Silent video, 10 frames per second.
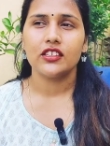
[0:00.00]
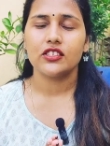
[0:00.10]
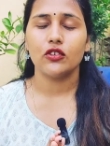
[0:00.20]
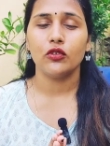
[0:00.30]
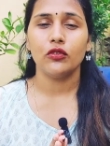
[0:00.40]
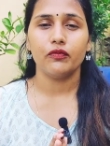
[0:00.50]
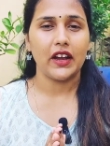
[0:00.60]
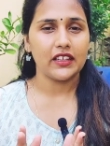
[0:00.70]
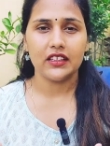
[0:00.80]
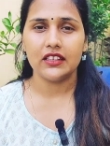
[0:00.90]
So
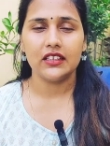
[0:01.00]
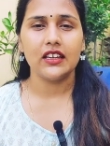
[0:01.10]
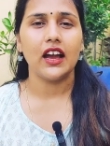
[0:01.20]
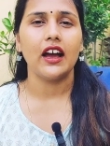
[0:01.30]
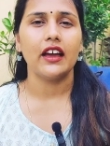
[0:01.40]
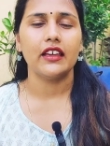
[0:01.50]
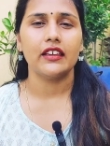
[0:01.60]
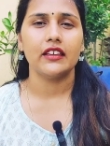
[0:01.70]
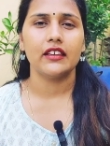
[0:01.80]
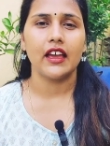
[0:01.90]
finally
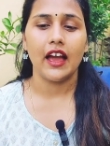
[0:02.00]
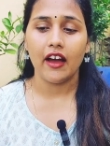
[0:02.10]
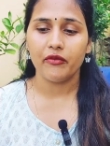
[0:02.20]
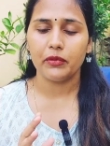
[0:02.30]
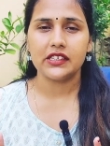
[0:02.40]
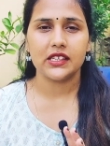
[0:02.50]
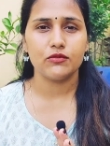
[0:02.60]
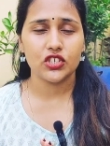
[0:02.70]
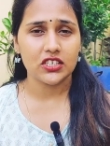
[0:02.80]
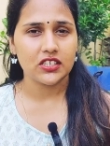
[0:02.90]
I have made
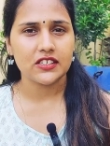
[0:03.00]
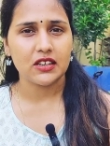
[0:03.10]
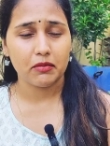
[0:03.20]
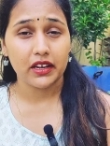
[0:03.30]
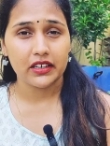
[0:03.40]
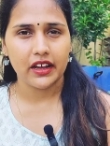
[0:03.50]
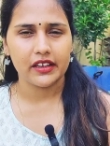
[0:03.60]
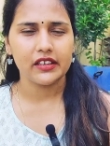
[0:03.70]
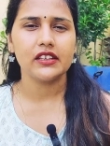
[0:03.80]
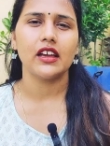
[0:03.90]
some changes in my
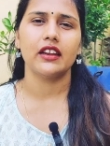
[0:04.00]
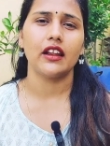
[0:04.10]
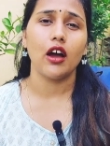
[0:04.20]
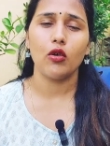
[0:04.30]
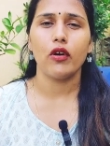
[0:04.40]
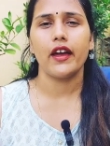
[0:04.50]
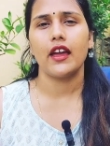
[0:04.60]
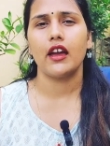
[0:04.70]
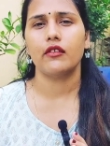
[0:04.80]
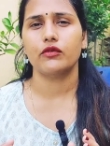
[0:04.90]
diet. Now I
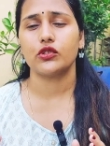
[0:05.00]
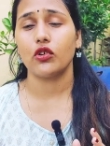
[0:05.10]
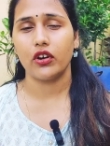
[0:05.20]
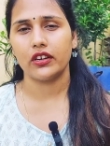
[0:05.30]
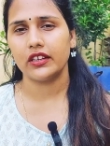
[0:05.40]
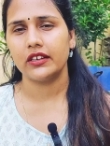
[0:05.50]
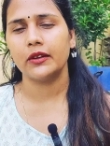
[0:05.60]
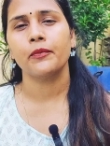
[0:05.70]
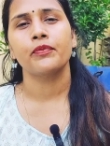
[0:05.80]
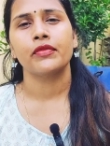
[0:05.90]
have
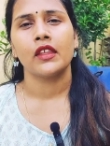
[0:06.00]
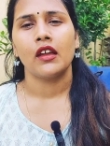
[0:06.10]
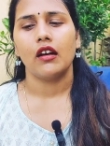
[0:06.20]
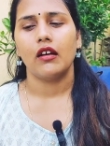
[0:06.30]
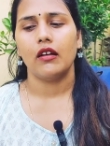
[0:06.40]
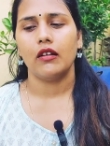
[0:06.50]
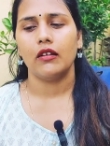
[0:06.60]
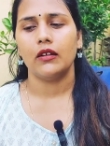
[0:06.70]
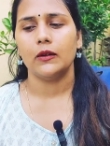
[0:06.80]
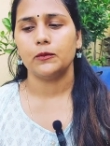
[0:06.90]
started
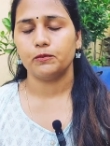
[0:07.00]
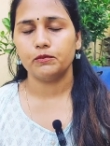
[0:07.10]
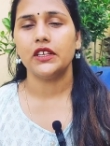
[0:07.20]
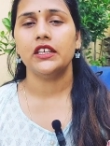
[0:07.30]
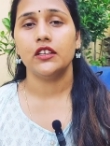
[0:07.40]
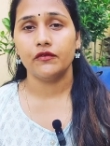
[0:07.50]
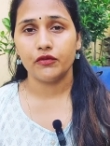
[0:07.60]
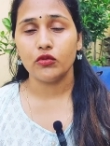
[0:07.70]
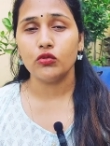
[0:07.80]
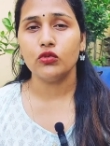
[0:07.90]
uh, eating
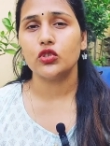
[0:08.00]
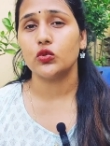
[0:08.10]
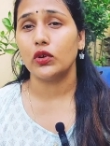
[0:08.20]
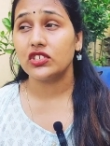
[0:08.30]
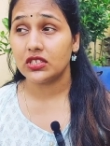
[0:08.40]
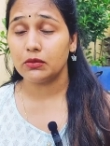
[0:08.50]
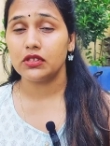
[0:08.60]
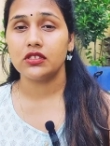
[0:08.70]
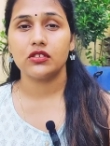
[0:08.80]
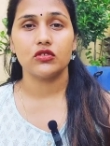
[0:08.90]
fruits,
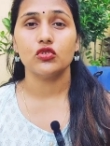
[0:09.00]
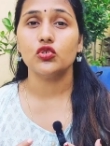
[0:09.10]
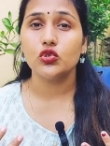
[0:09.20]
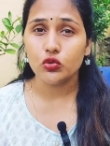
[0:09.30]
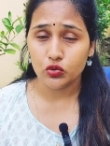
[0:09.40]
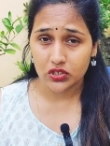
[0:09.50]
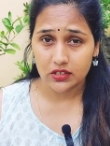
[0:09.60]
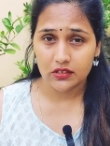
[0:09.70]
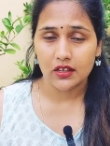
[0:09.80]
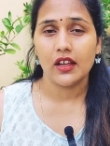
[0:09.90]
vegetables, juice,
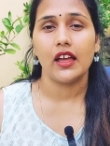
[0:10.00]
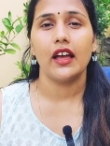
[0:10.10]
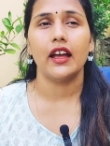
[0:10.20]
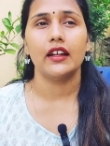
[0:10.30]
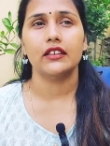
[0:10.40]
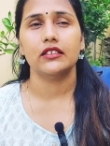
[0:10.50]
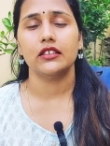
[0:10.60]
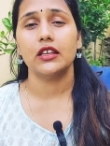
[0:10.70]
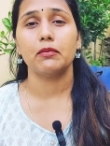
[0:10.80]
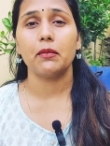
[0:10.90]
and
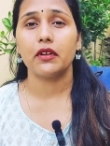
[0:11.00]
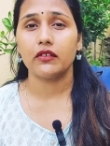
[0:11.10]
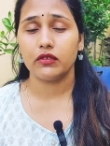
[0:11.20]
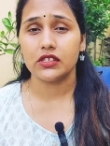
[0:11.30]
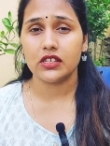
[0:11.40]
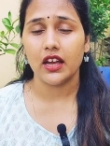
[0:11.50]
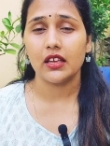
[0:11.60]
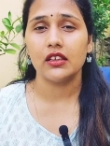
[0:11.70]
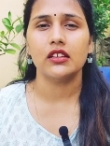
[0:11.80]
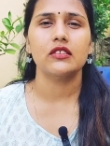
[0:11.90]
in my breakfast
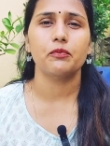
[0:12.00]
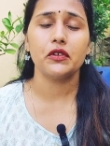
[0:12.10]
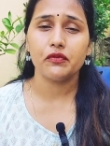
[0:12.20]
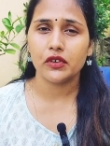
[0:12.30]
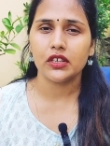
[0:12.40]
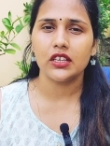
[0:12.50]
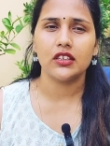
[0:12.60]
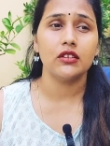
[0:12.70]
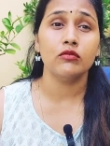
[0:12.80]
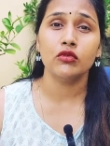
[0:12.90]
I prefer
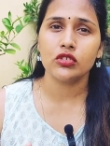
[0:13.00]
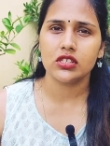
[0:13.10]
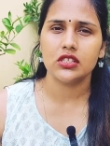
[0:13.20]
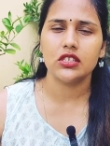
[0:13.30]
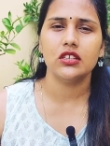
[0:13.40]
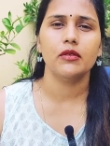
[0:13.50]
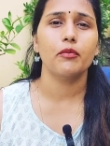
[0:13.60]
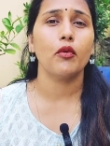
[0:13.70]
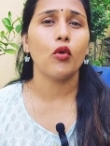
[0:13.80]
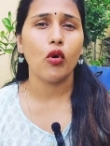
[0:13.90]
taking muesli,
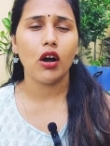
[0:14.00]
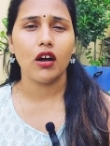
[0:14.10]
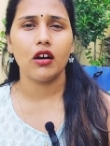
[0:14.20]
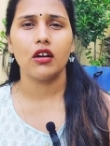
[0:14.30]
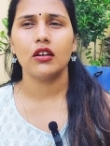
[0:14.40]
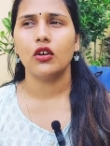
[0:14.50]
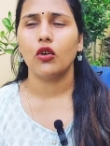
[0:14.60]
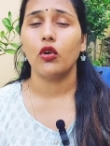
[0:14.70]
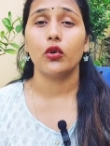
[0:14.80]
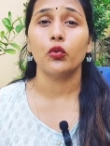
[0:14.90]
poha
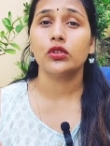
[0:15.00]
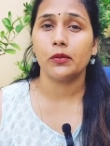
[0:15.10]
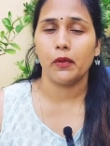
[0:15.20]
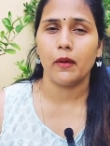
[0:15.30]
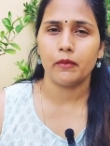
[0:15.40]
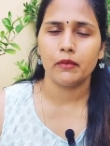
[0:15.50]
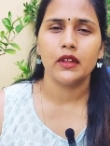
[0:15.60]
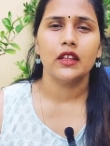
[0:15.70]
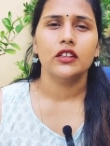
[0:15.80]
or uttapam.